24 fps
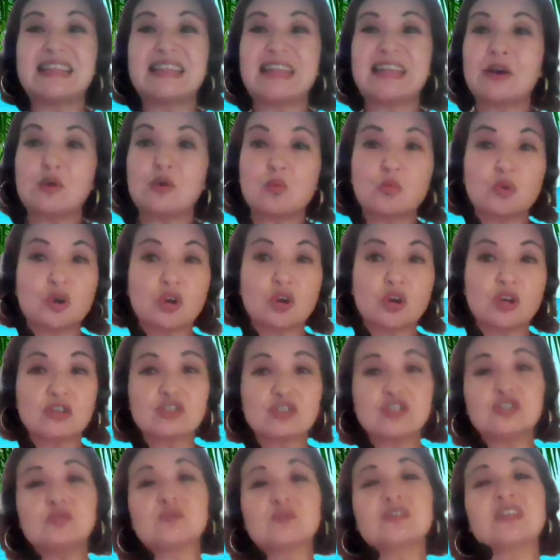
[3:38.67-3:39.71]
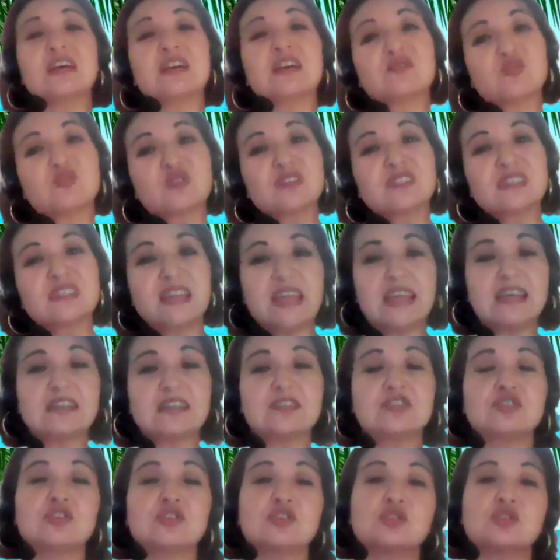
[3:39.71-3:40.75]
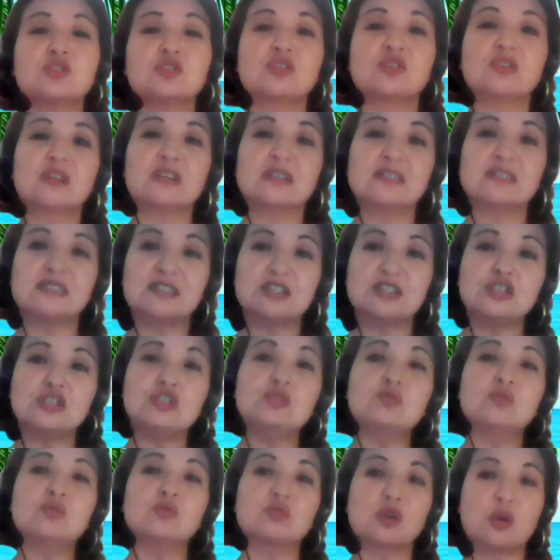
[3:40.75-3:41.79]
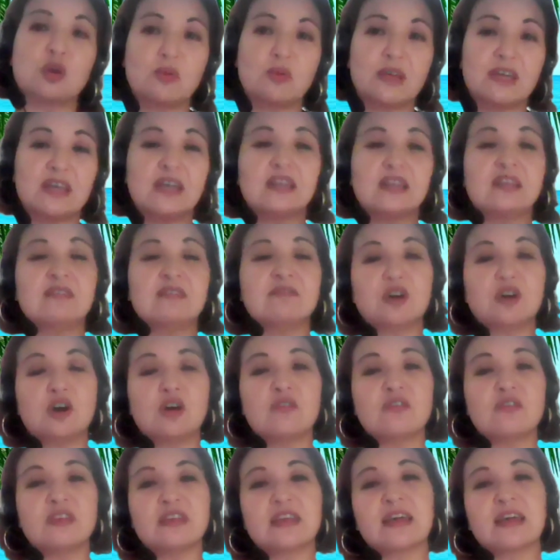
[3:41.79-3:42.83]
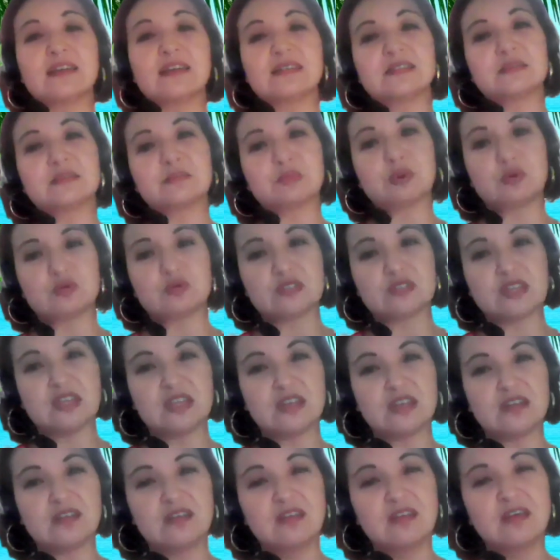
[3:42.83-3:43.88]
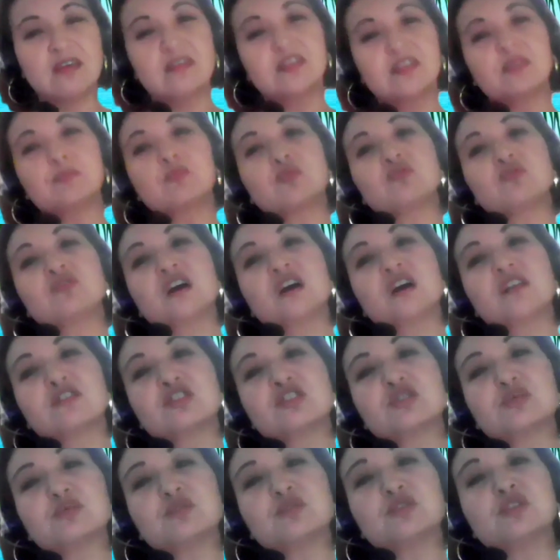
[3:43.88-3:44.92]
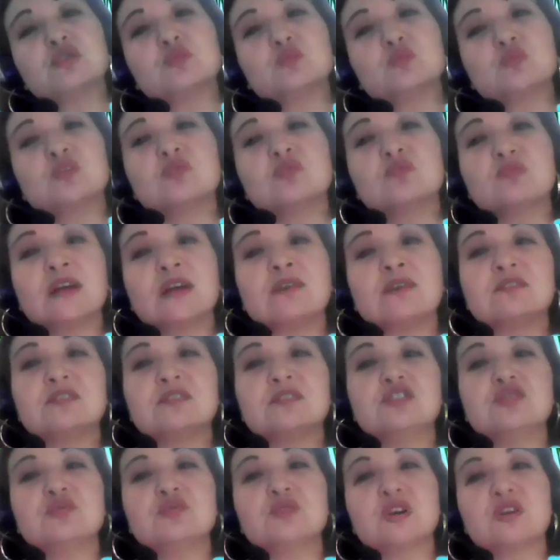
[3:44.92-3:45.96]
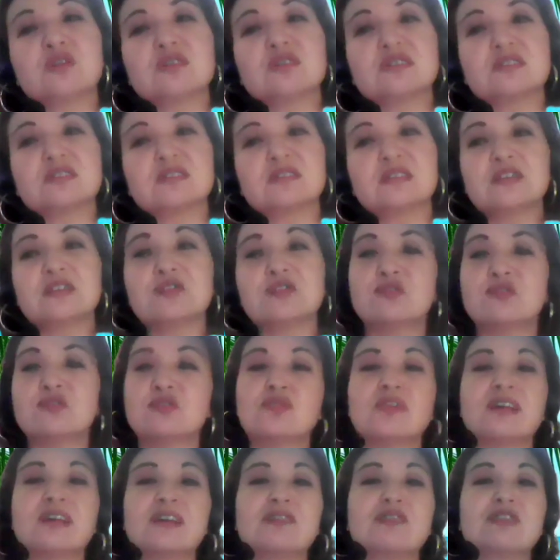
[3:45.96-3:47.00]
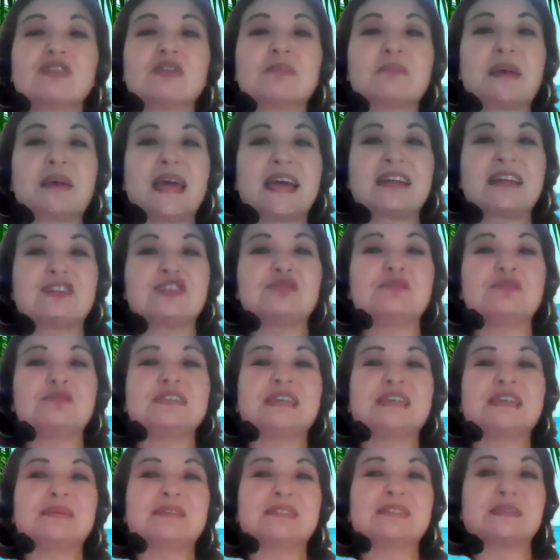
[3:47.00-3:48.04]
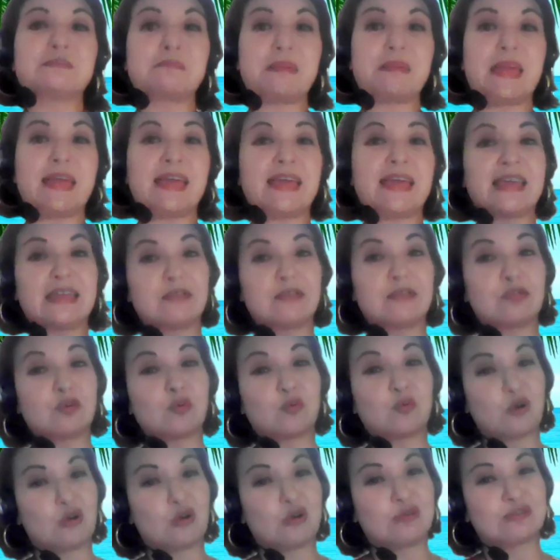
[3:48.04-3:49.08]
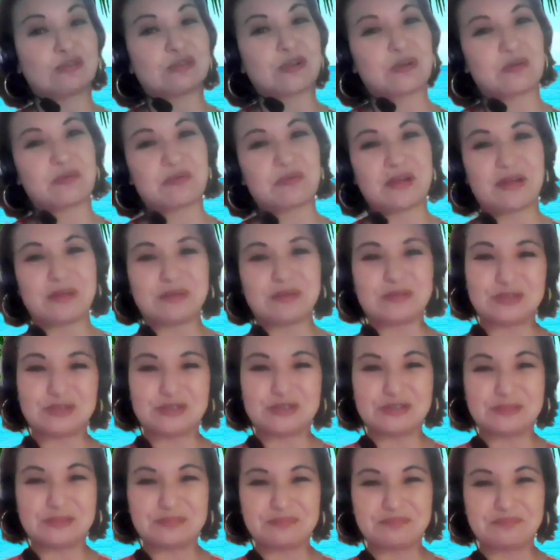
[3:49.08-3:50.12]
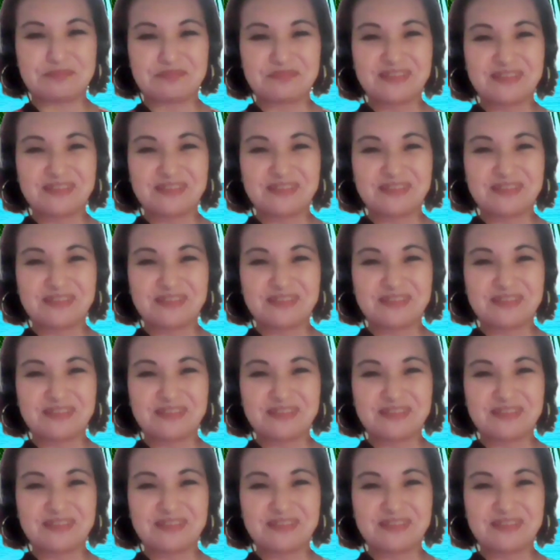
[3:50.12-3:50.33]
network, do whatever it takes to continue growing and evolving as a person. The more knowledgeable and well-rounded you are as a leader, the greater impact you'll be able to make in the world around you.